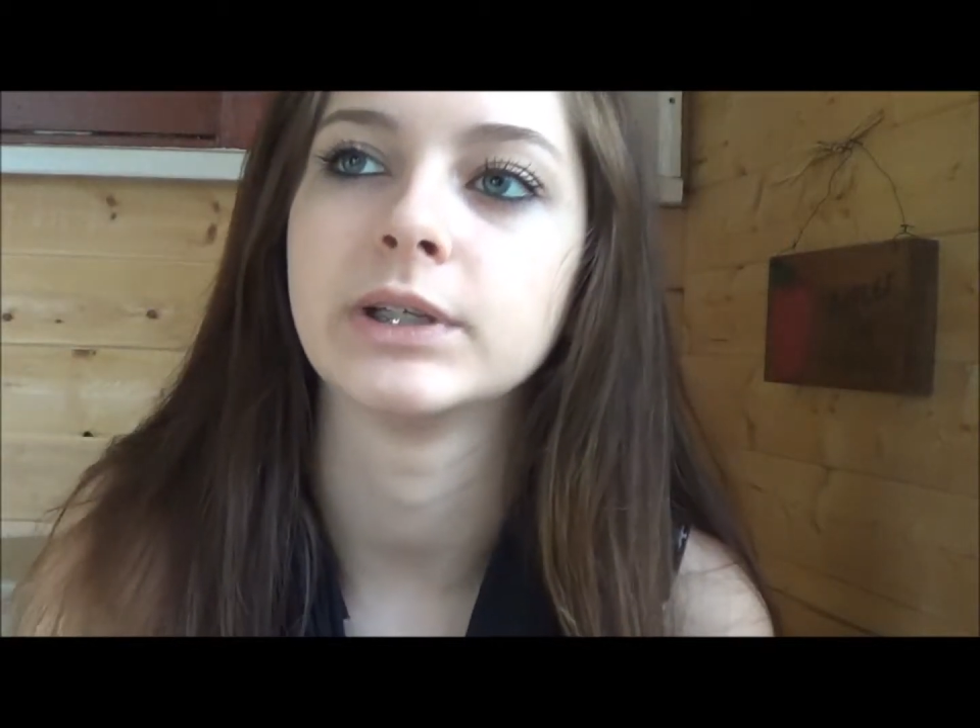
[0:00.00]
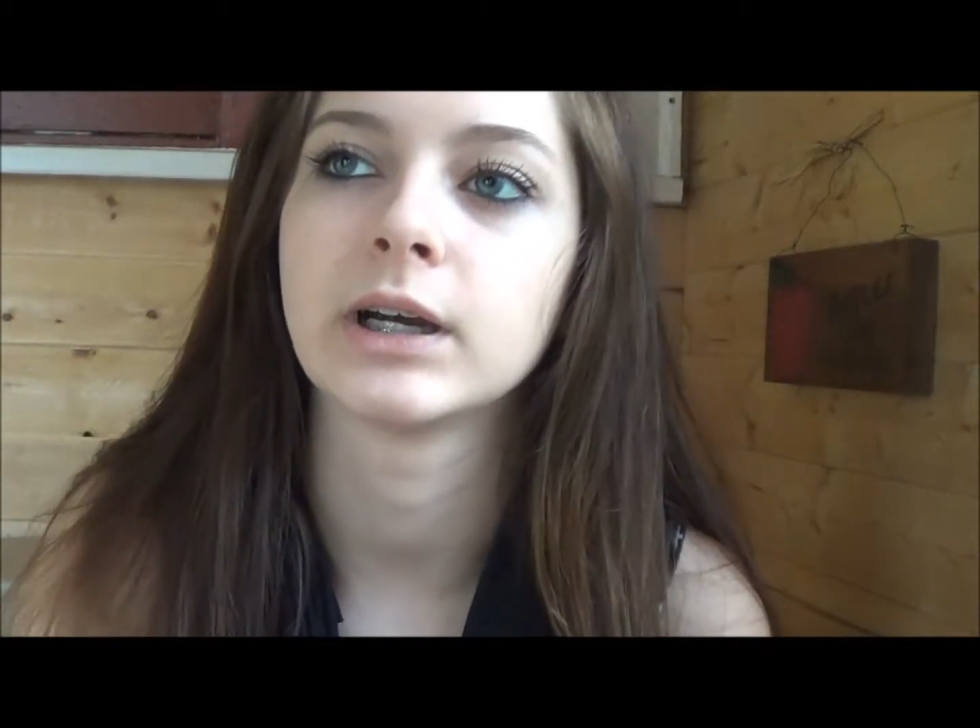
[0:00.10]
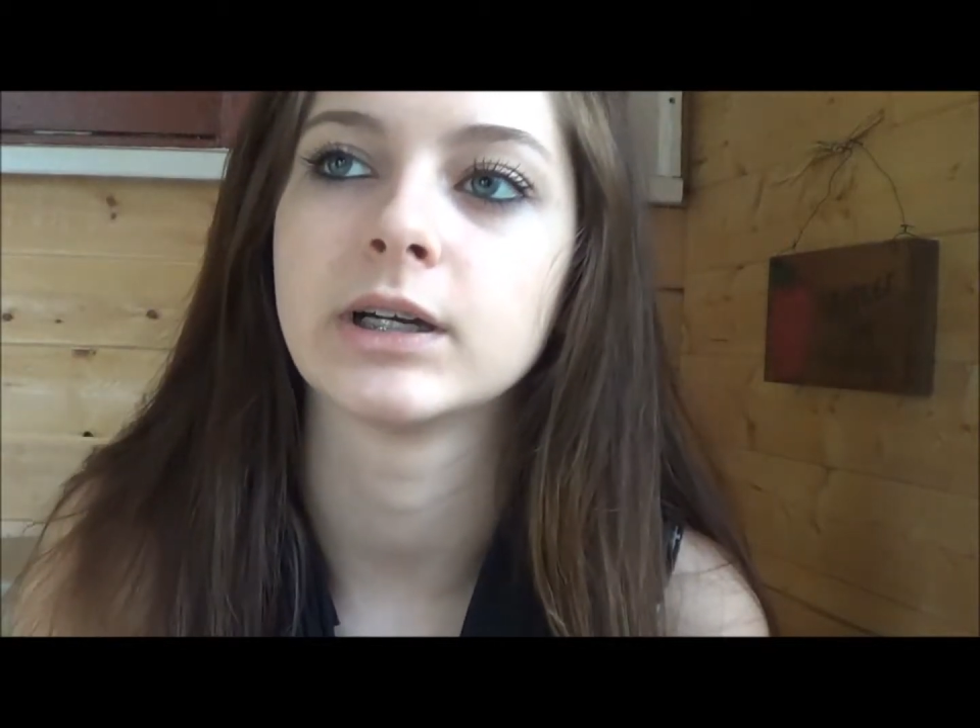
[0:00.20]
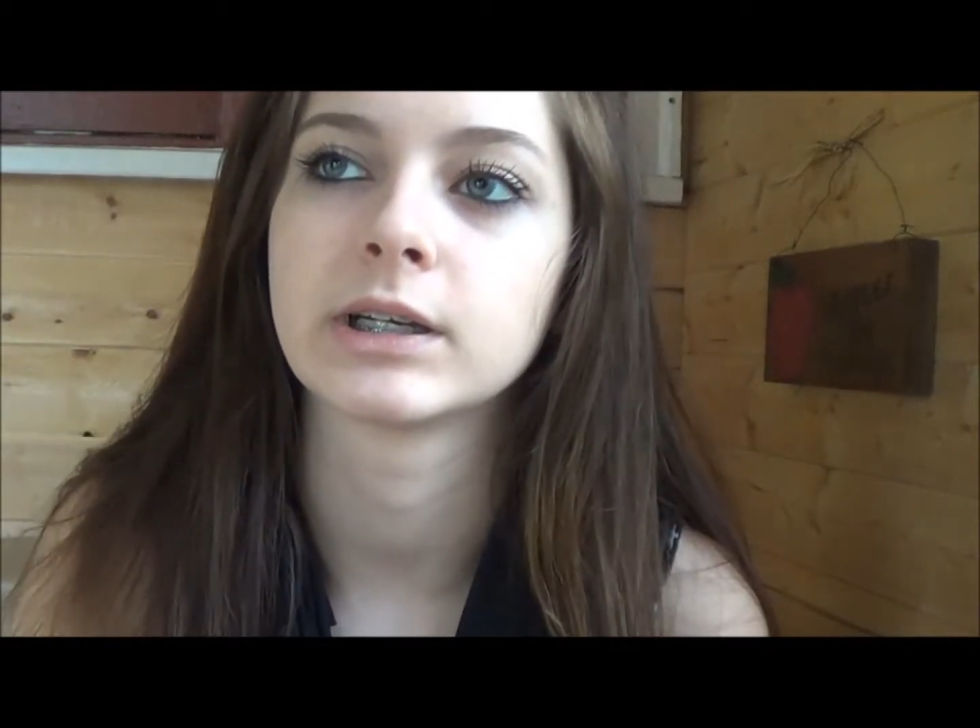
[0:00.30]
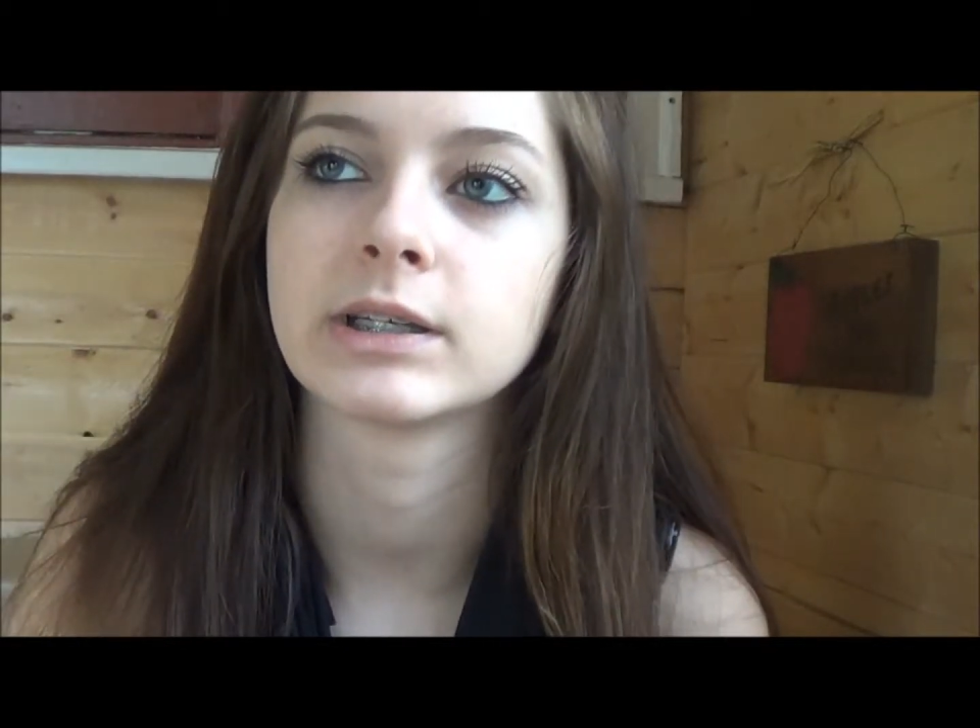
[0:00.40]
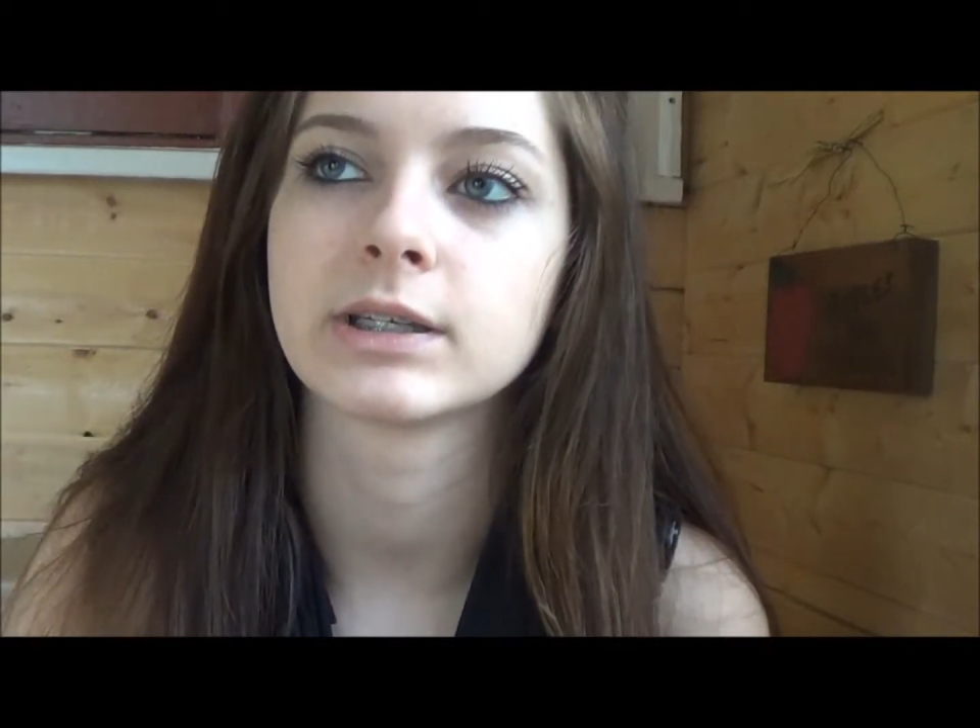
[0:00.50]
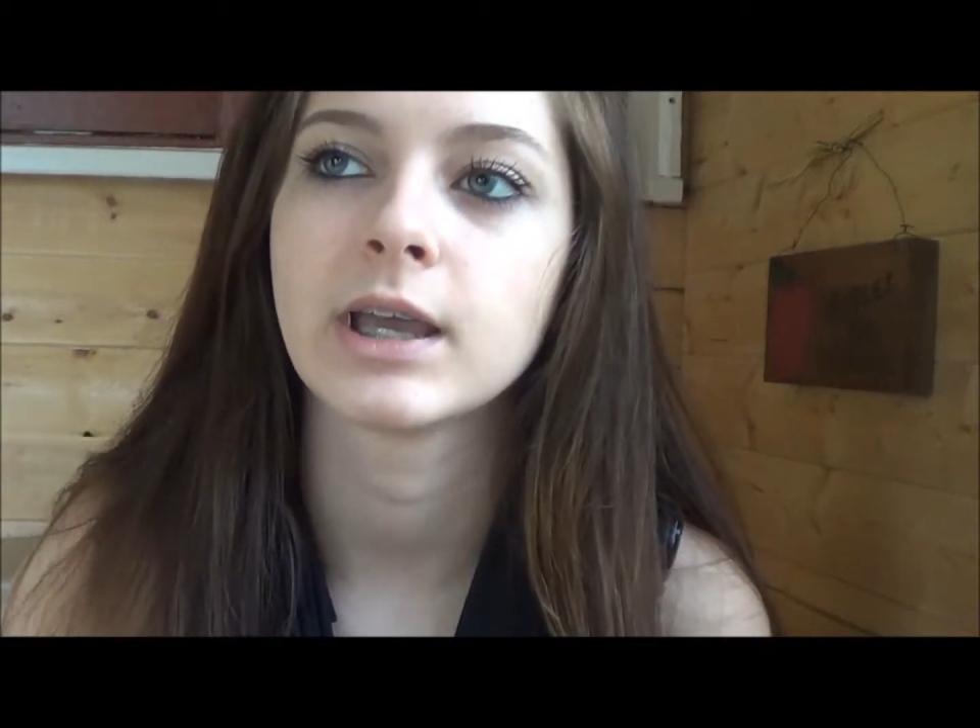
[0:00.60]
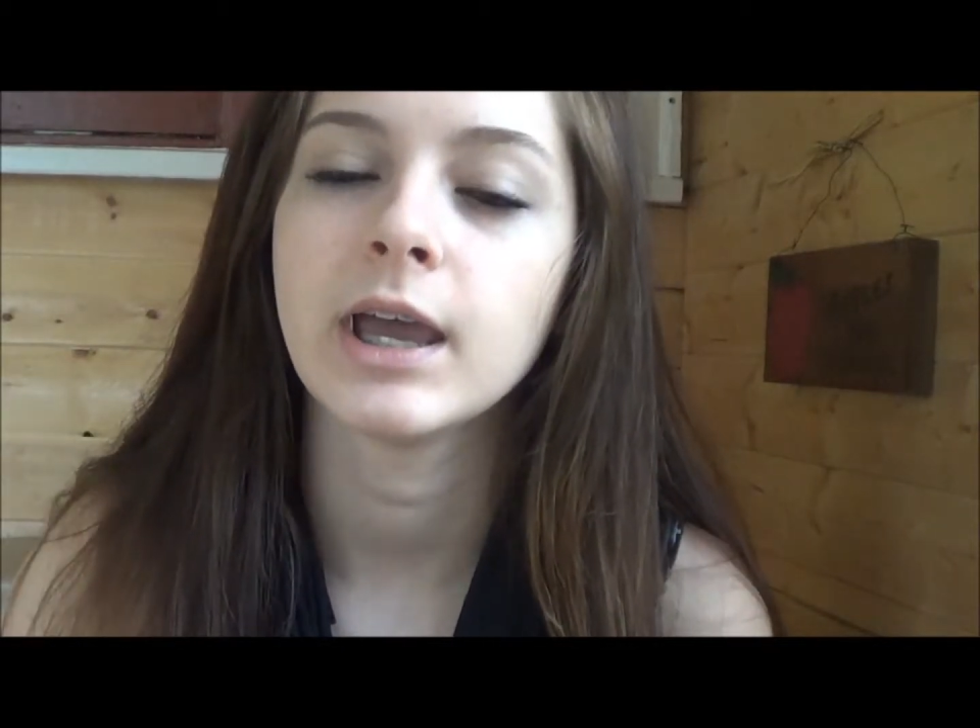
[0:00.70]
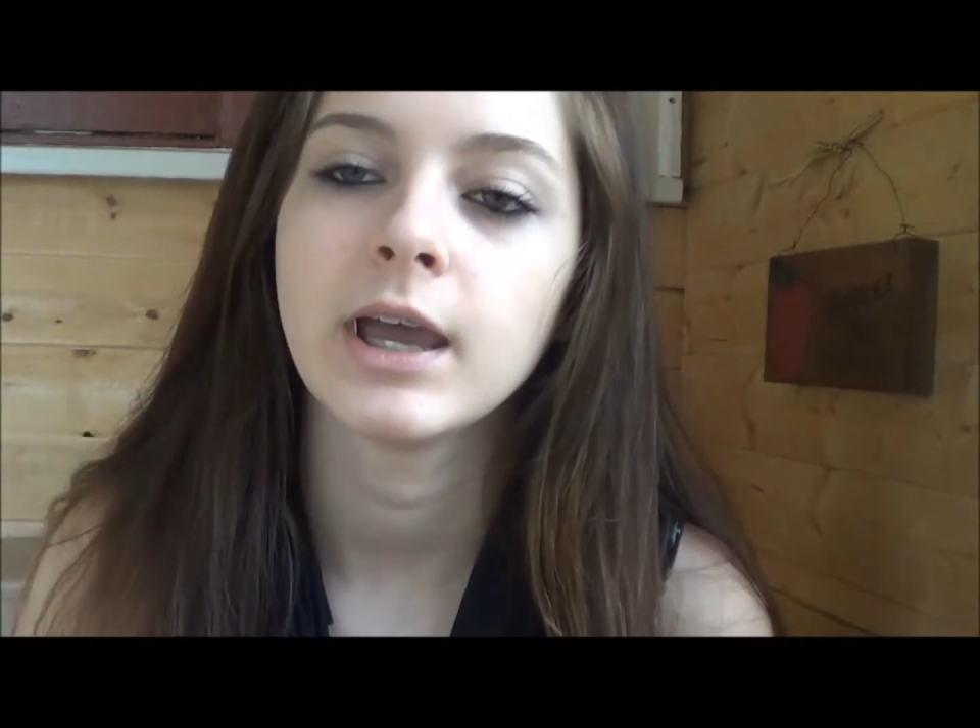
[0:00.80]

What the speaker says: because